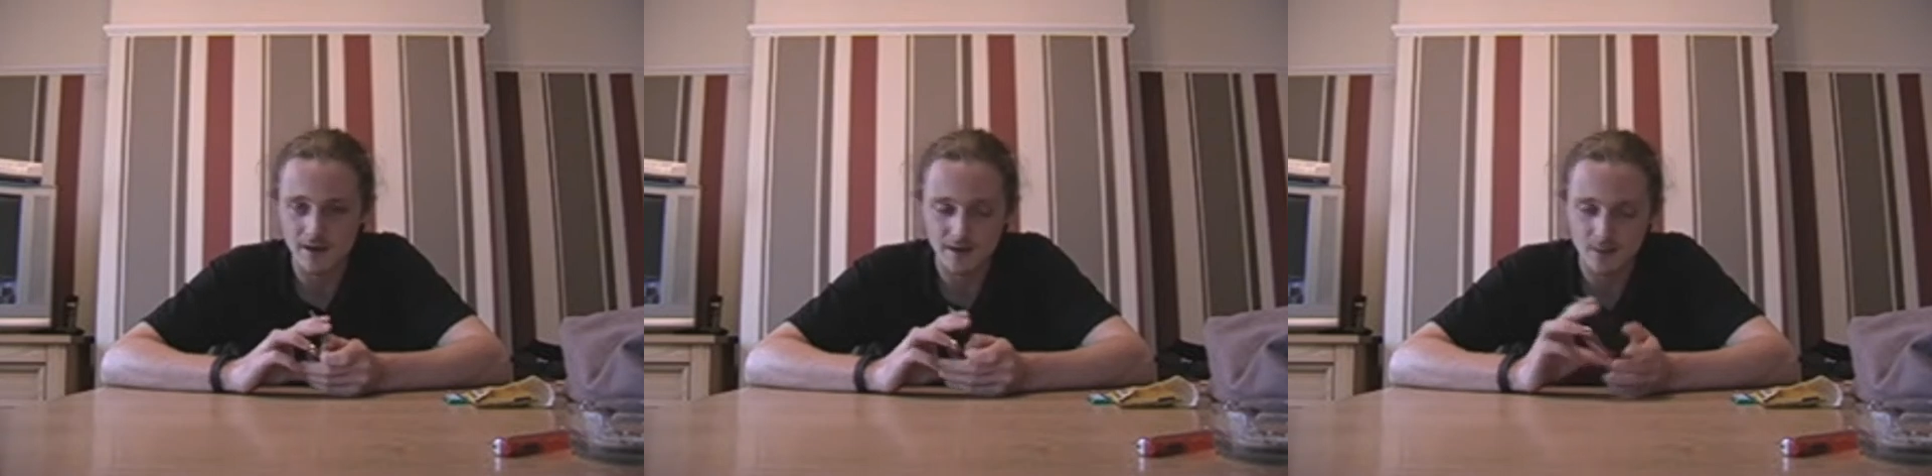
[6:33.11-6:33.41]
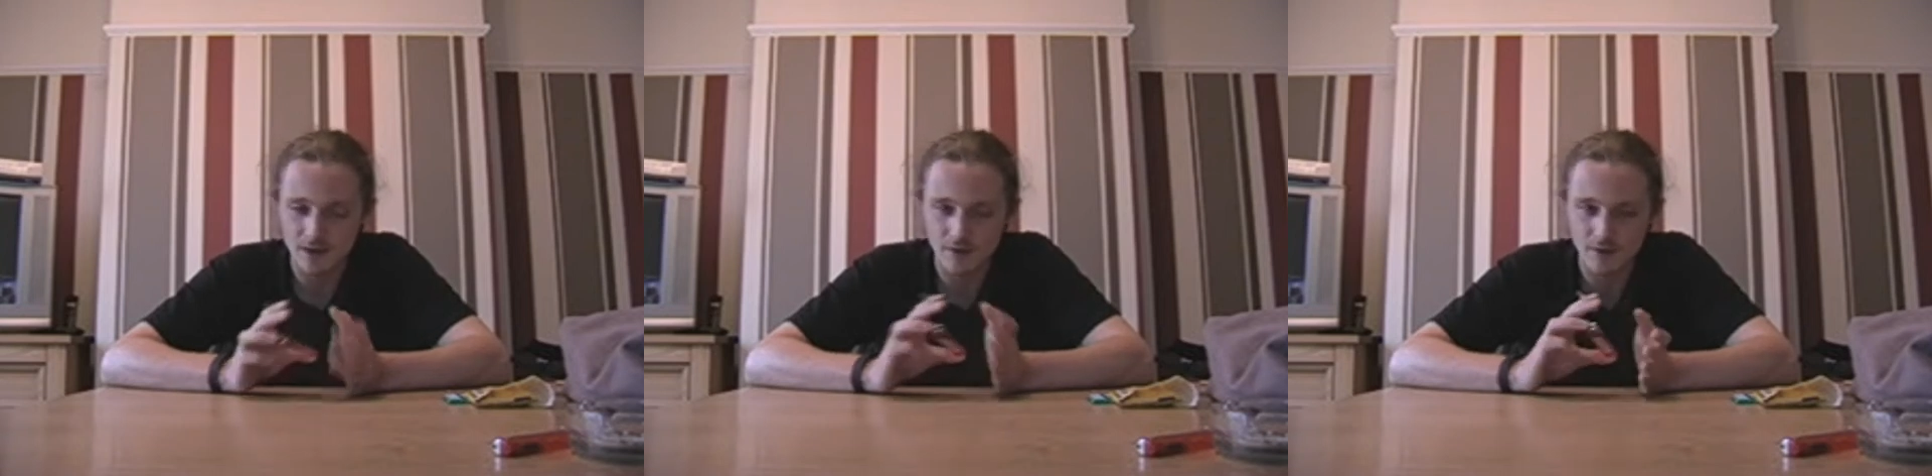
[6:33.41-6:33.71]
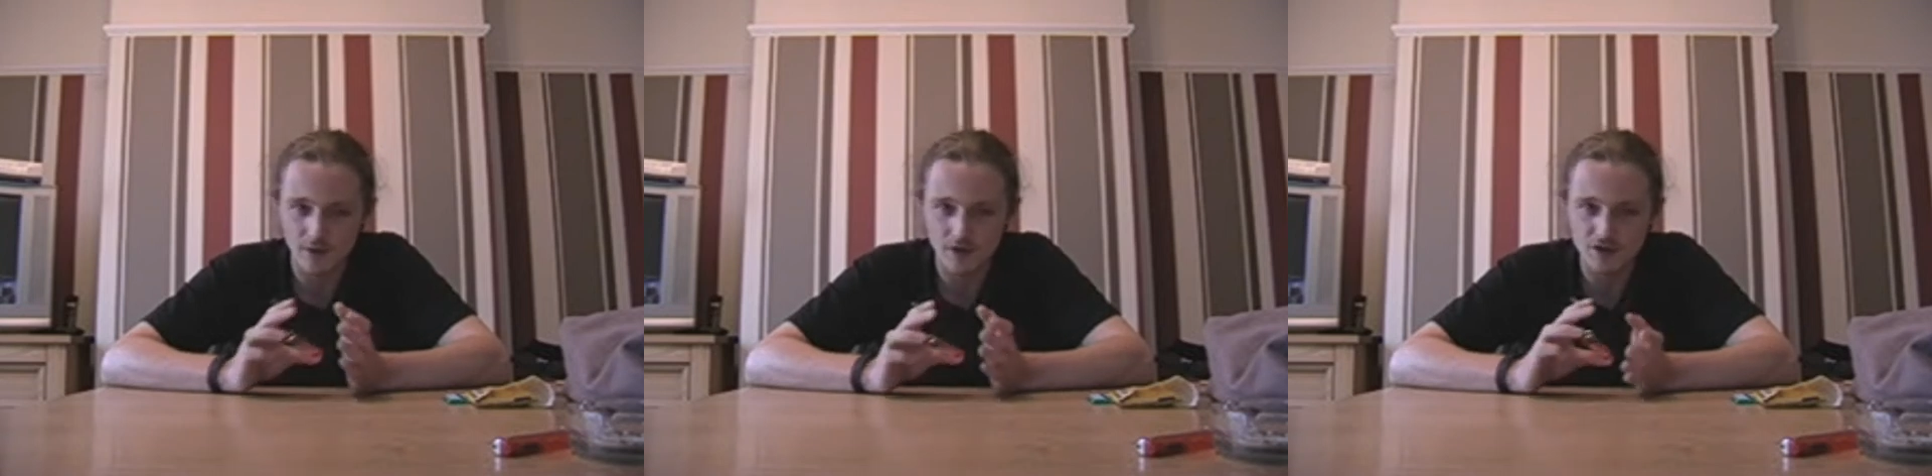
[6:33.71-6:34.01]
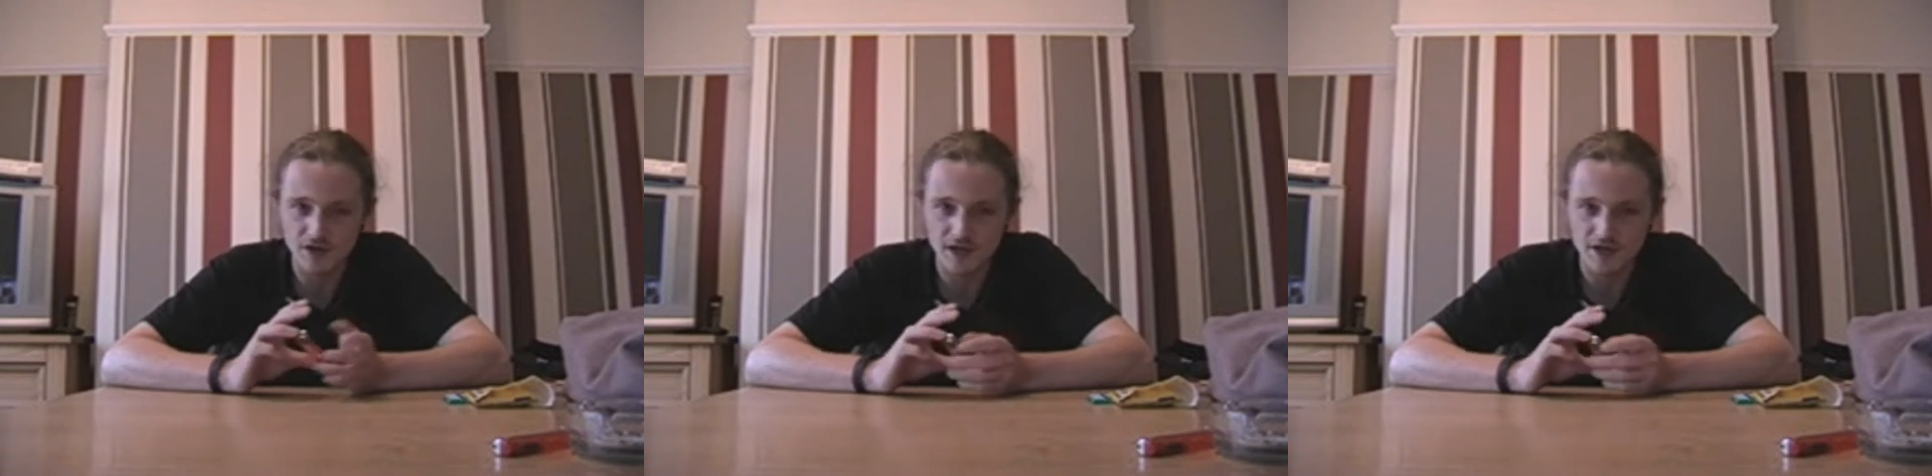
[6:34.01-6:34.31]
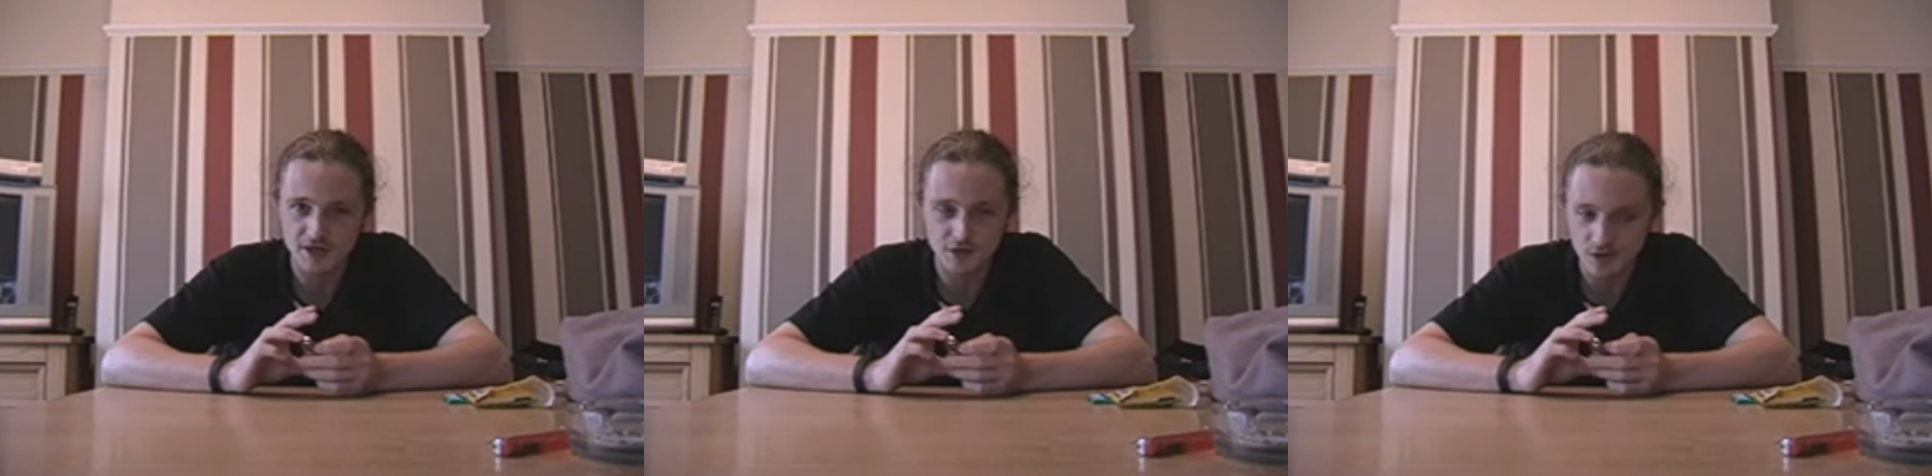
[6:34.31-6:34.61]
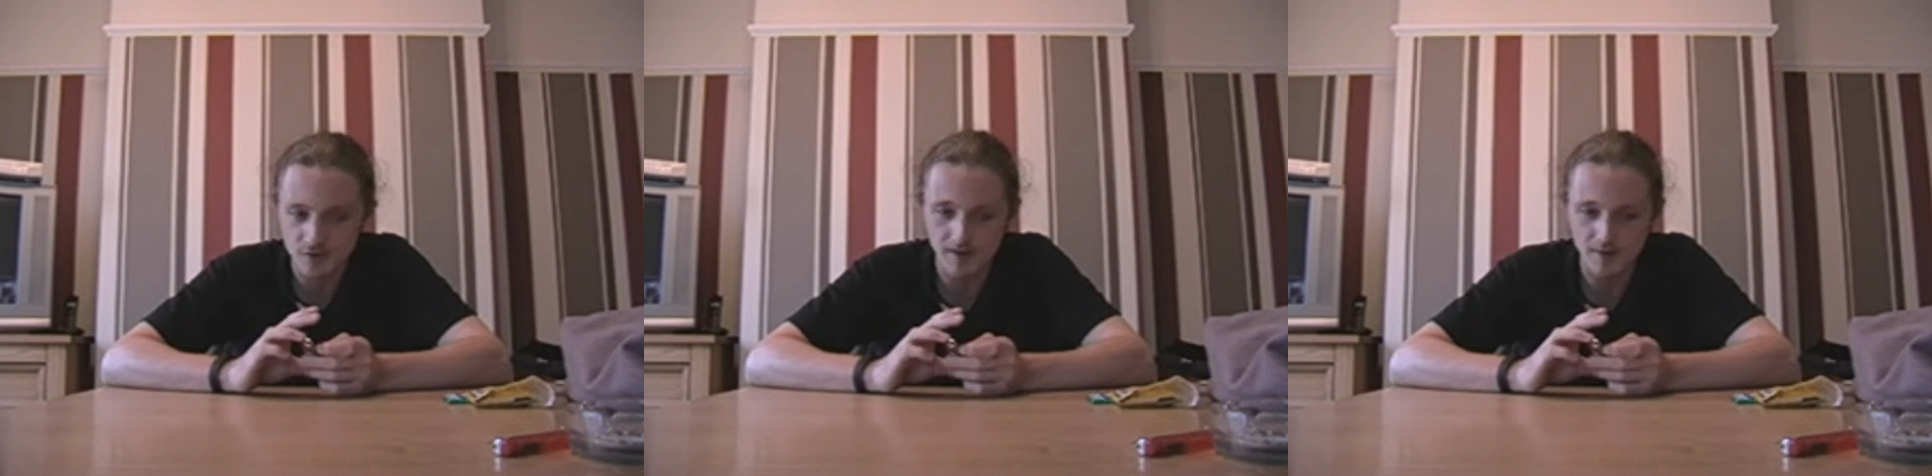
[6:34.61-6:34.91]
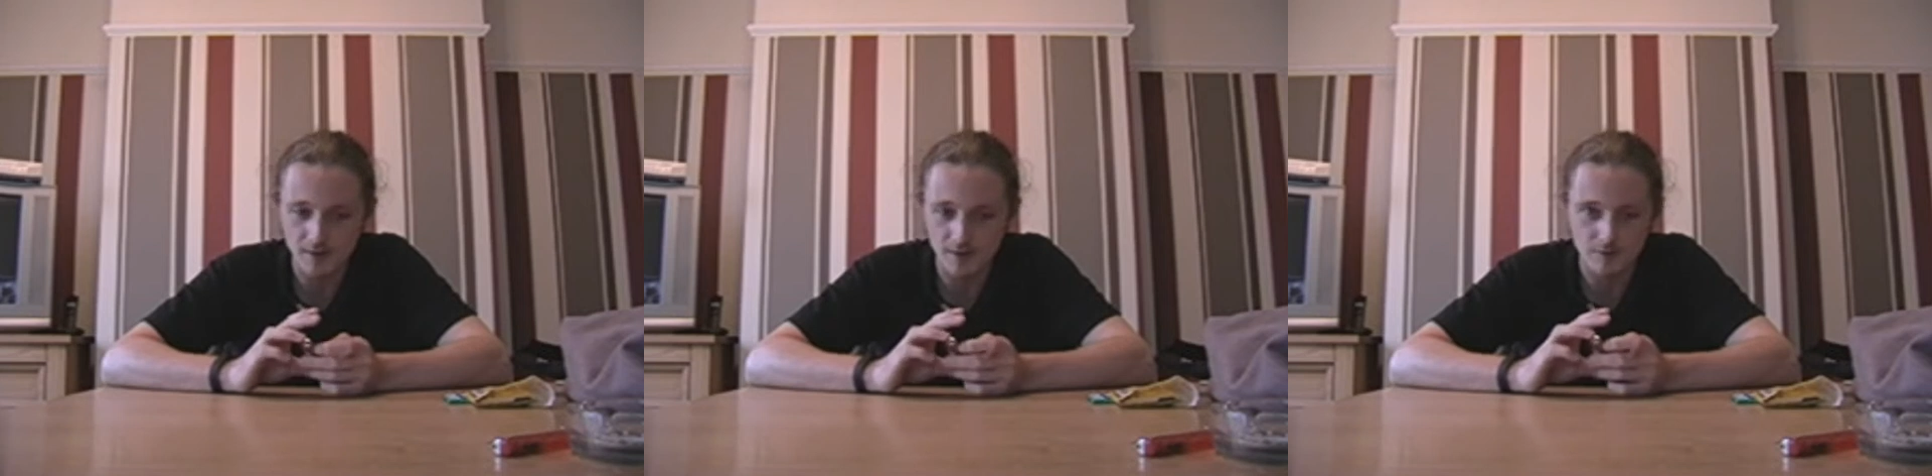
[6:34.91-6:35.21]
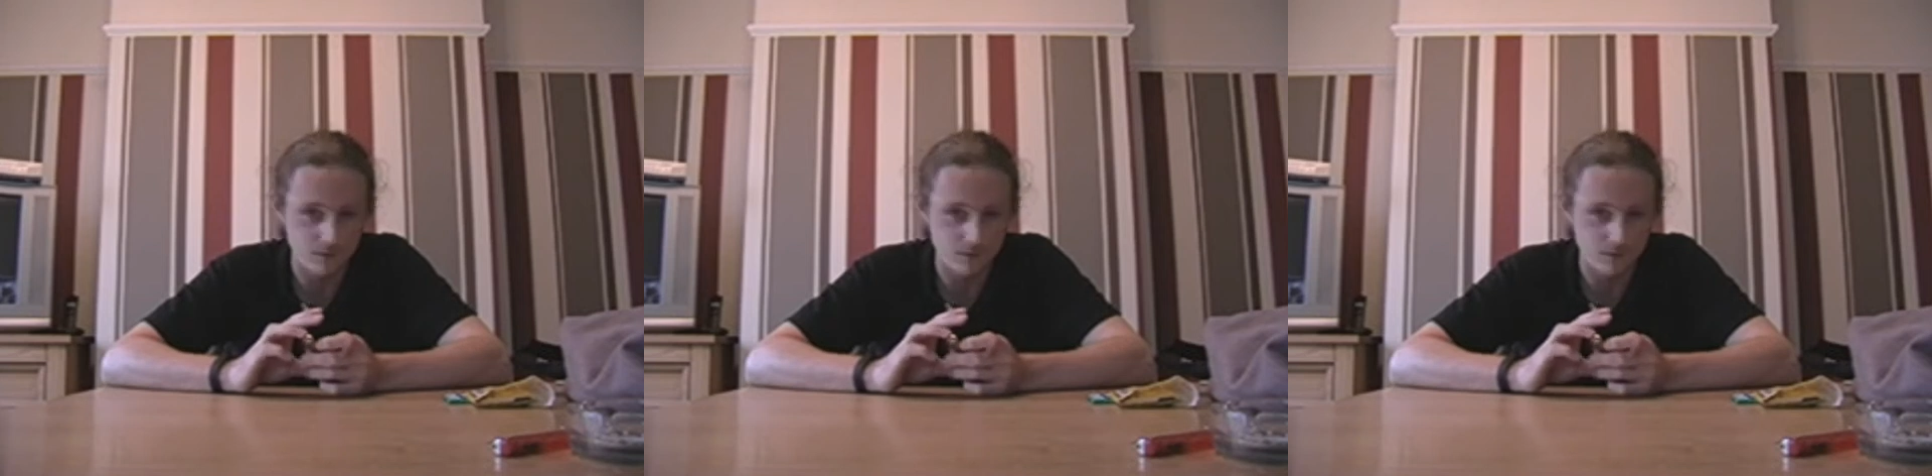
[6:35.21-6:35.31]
whether or not she actually knew about the lawful